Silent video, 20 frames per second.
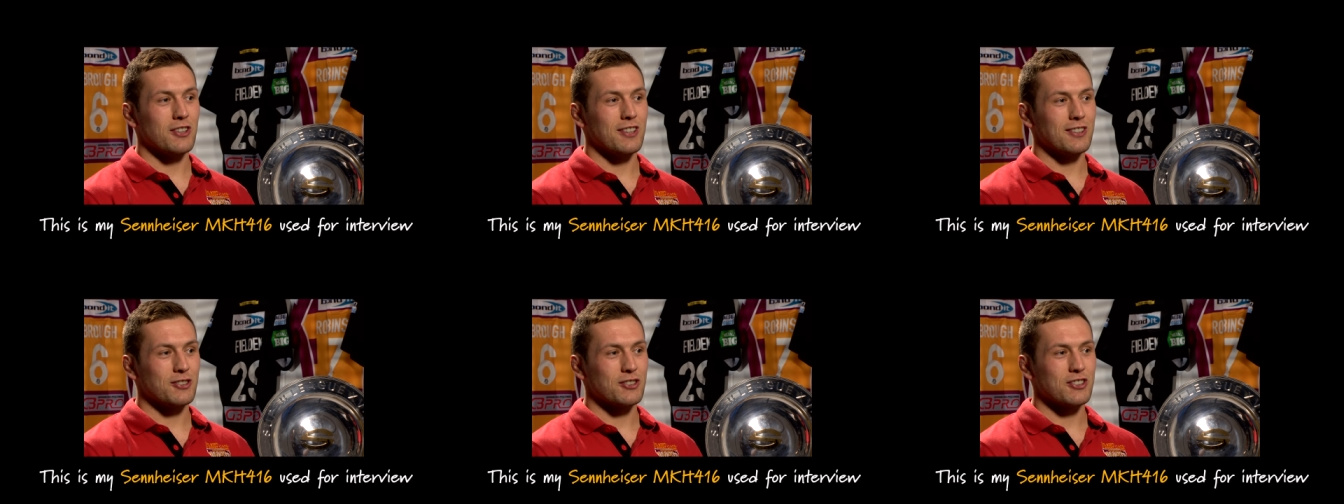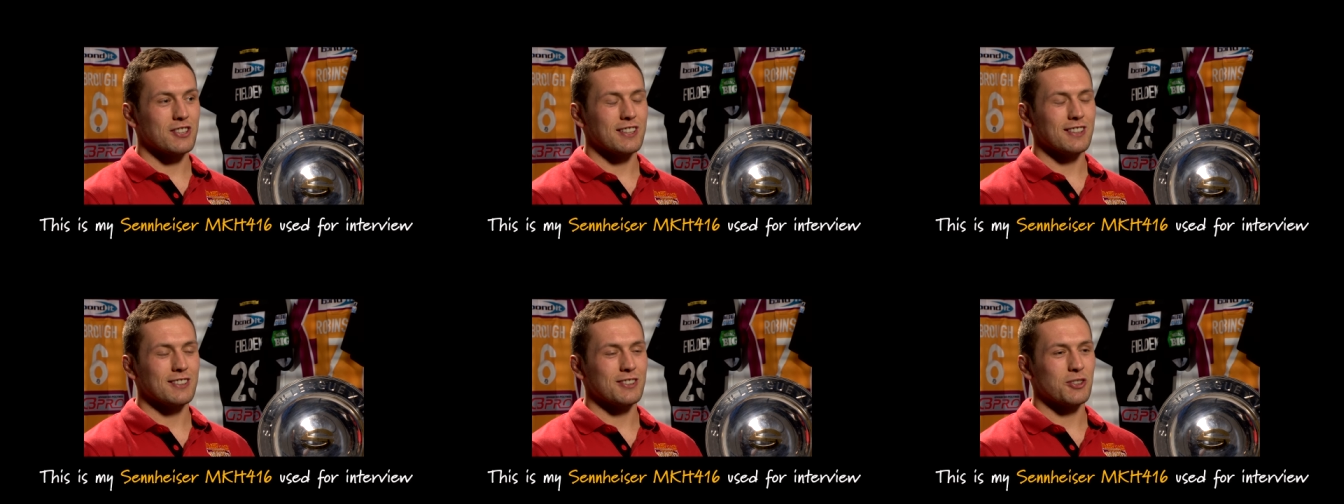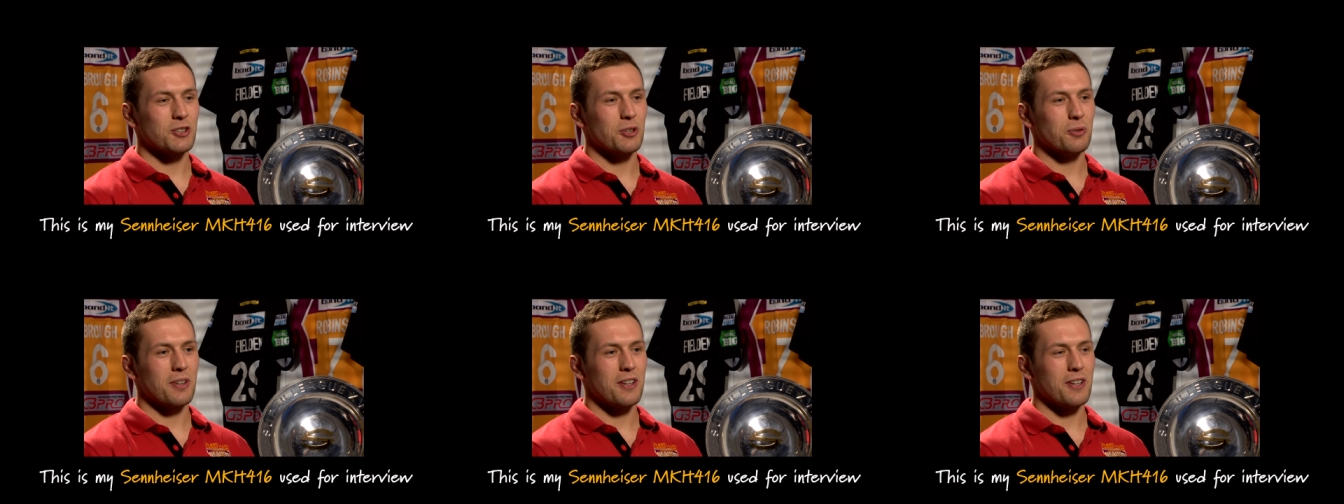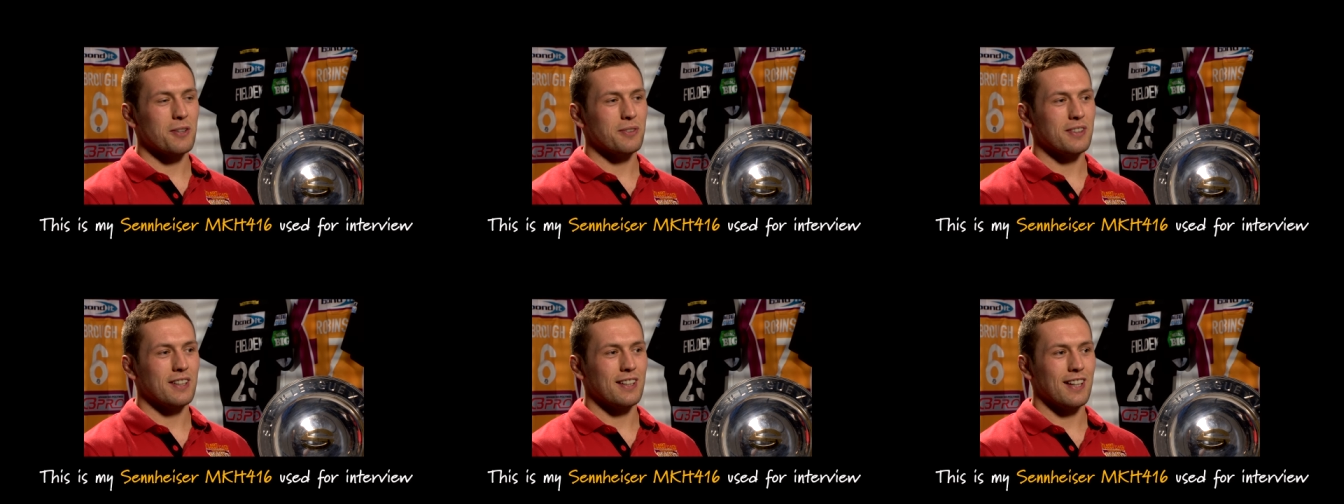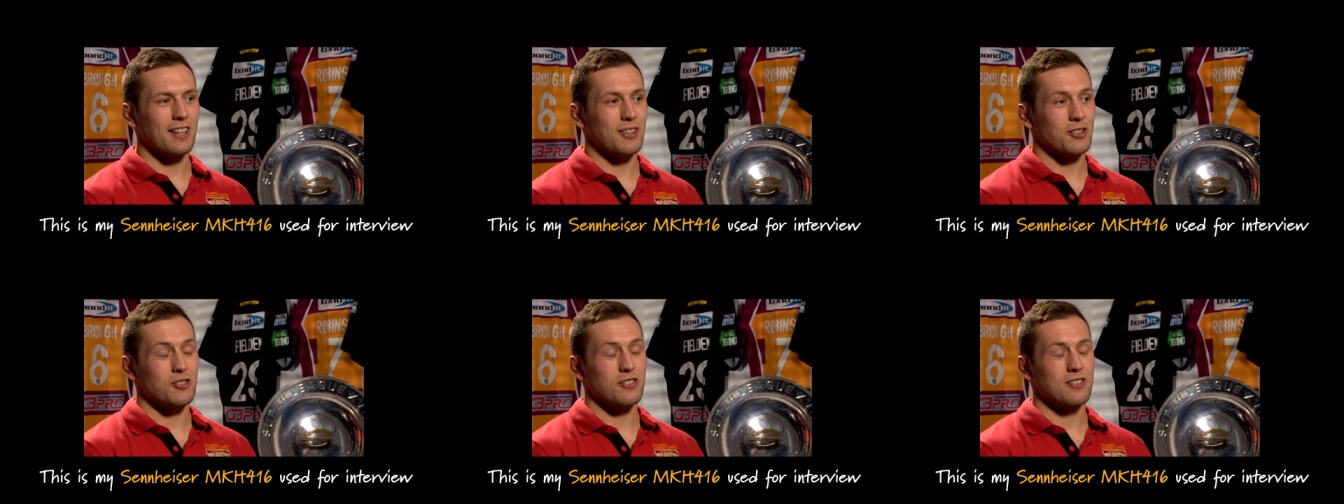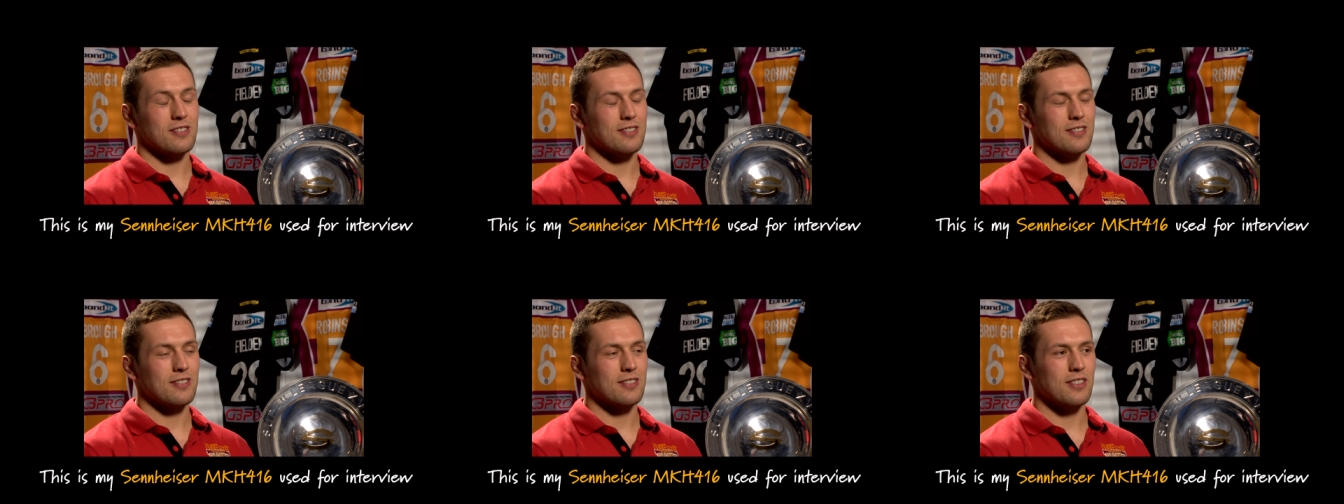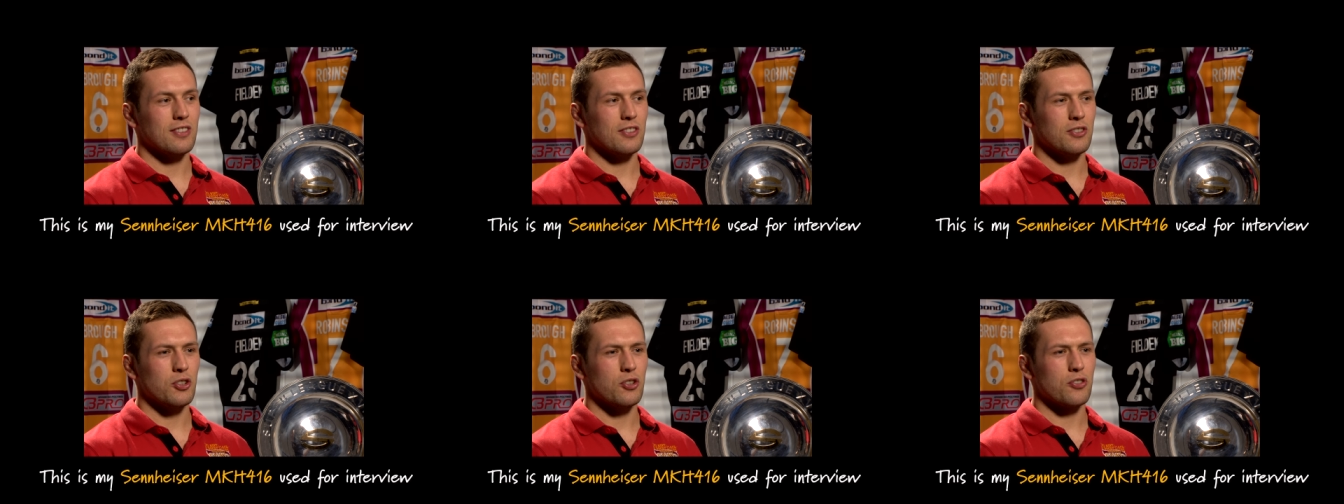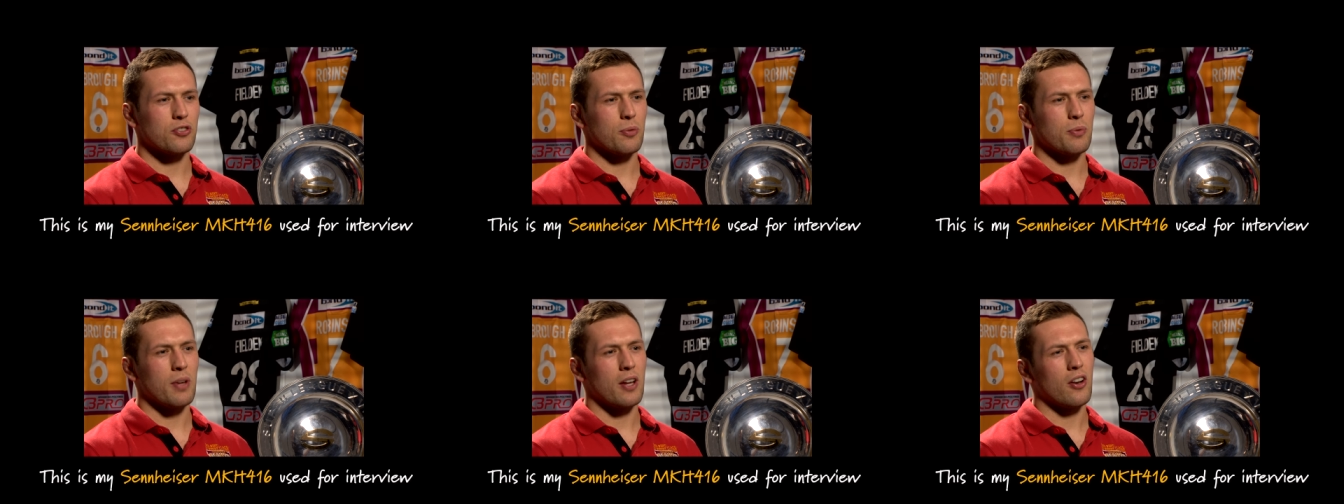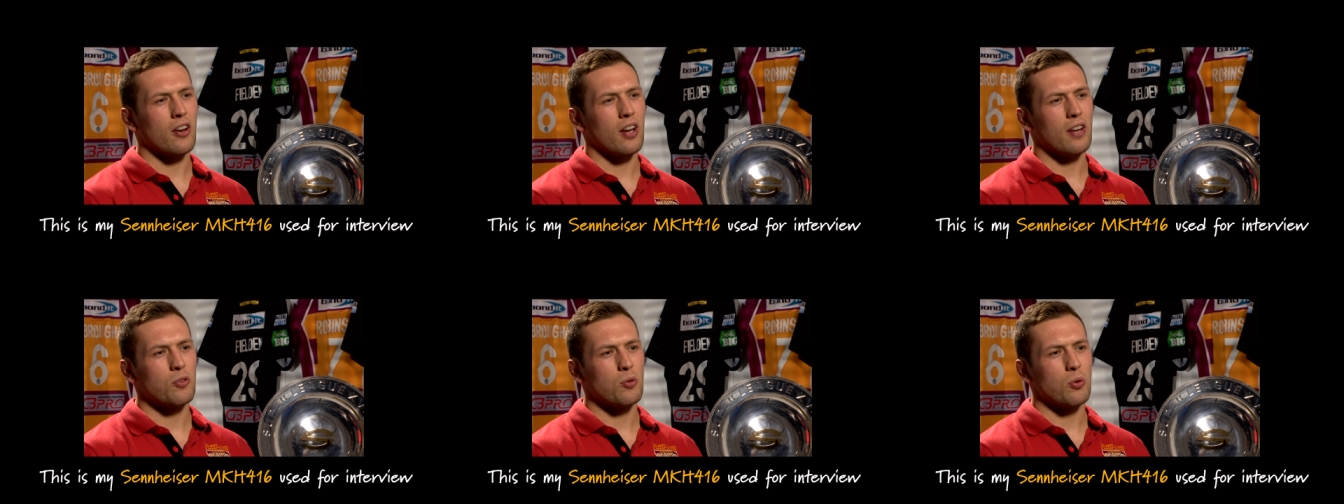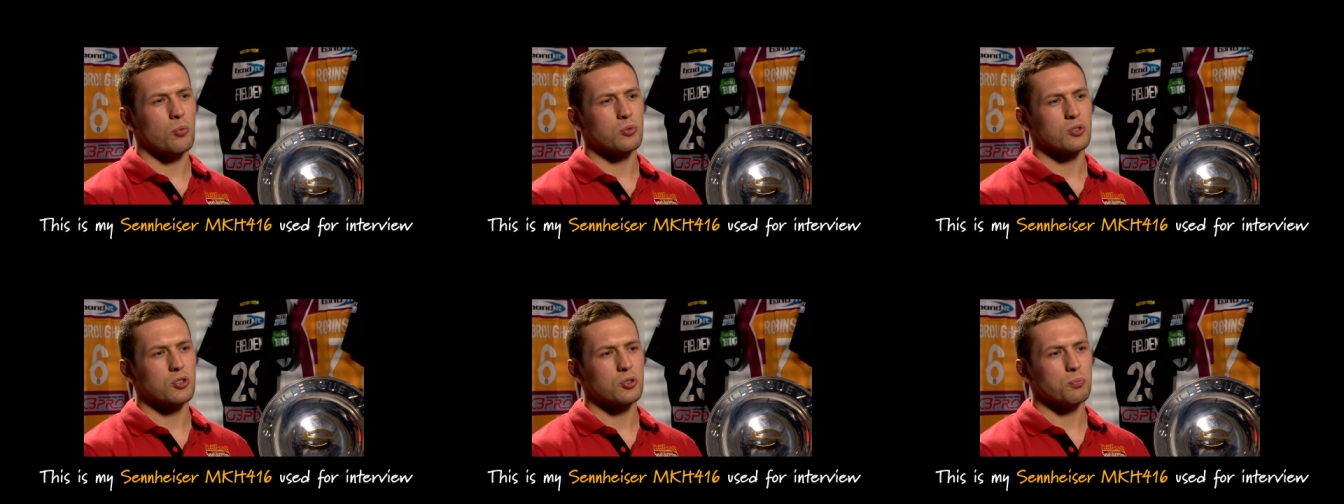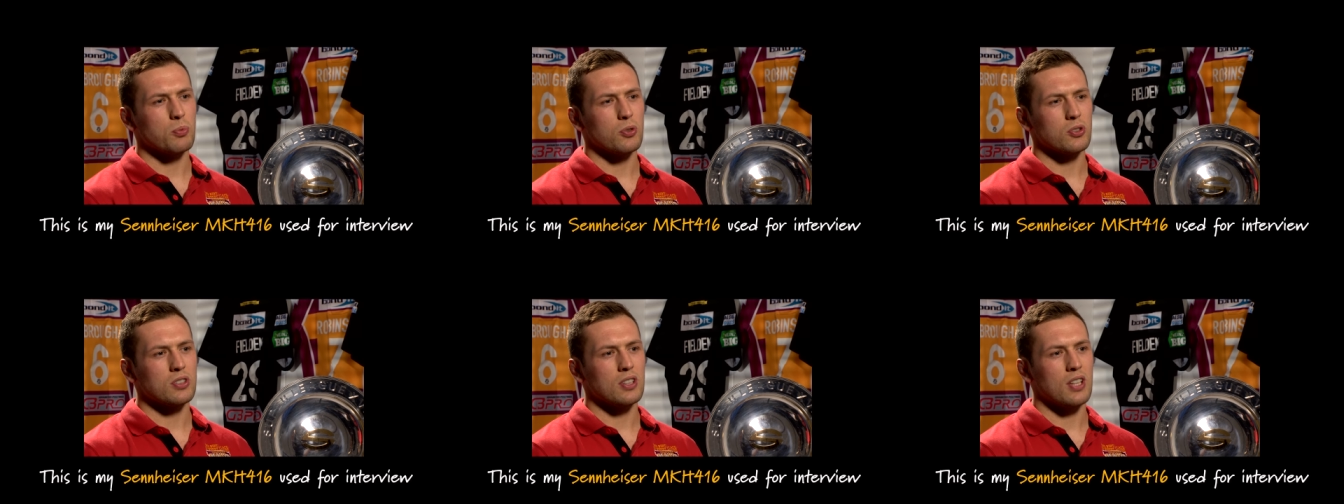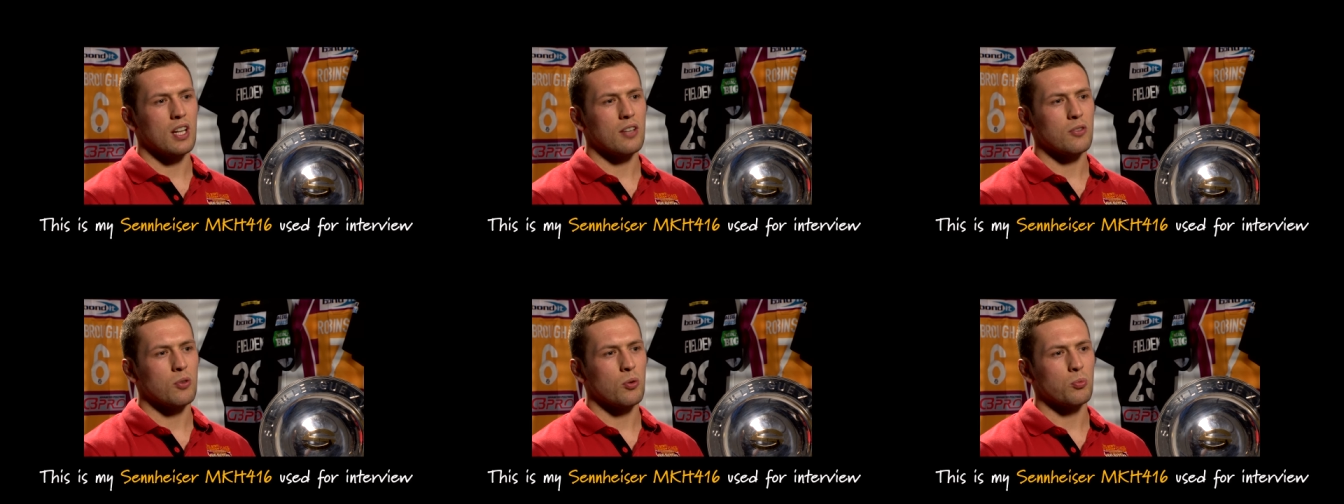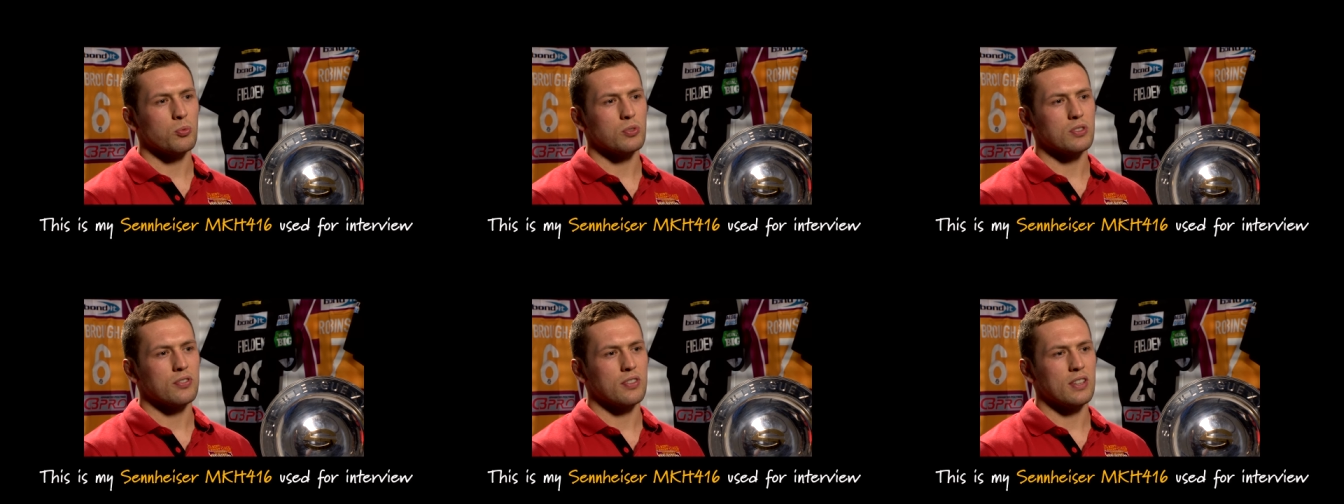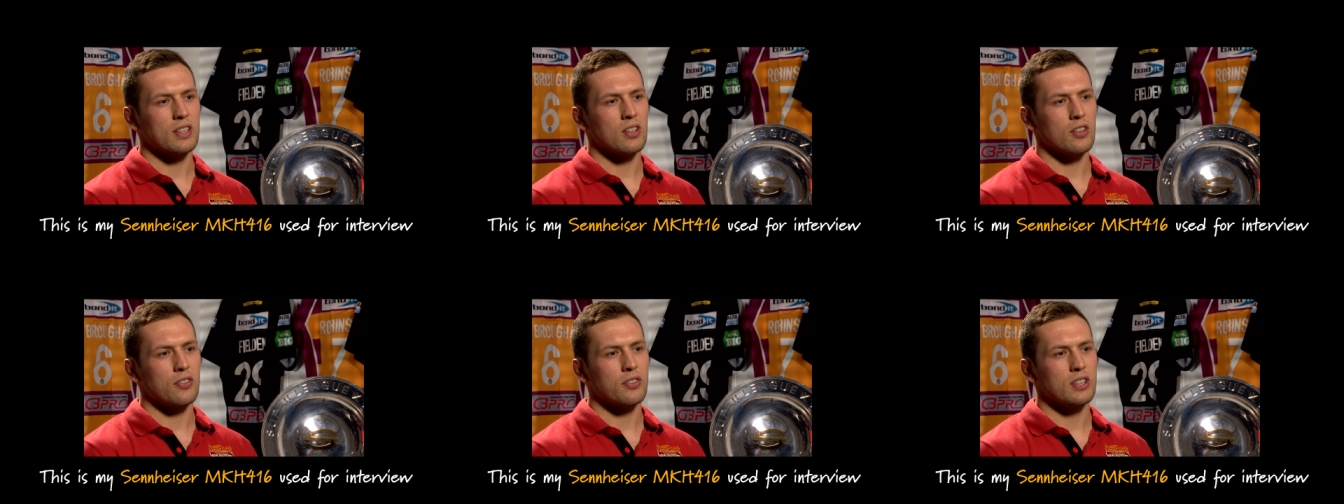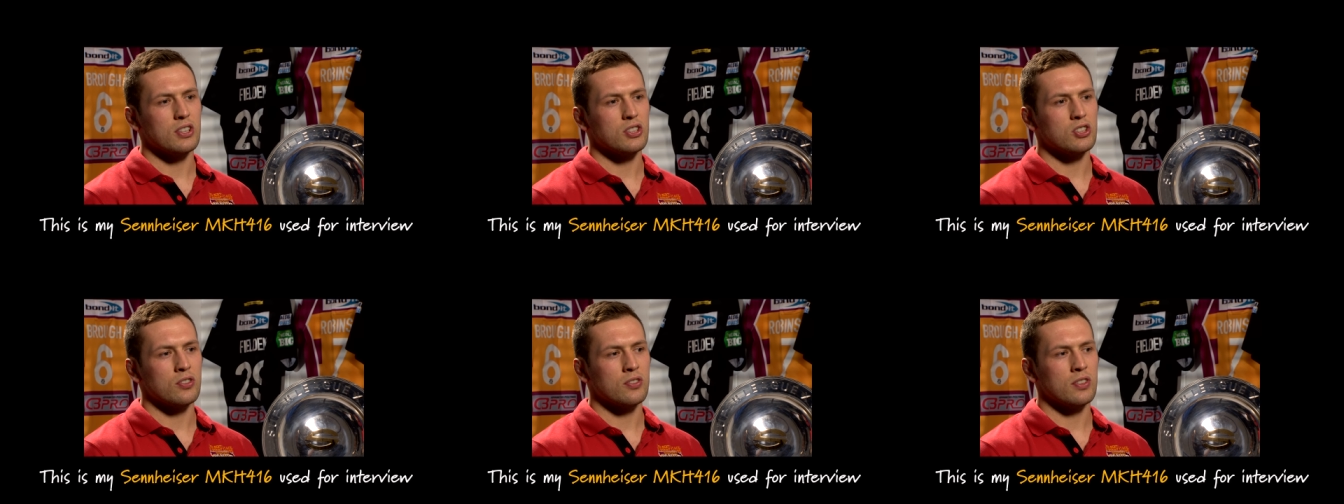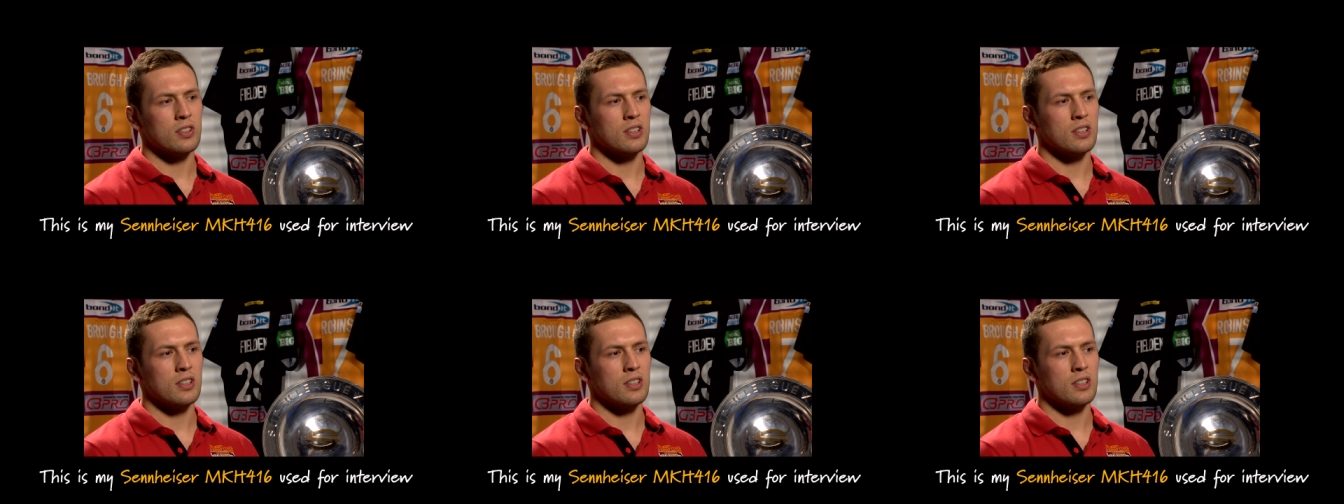He just skittled a couple of them, and I just knew from then on everyone was just buzzing and everyone was feeding off each other.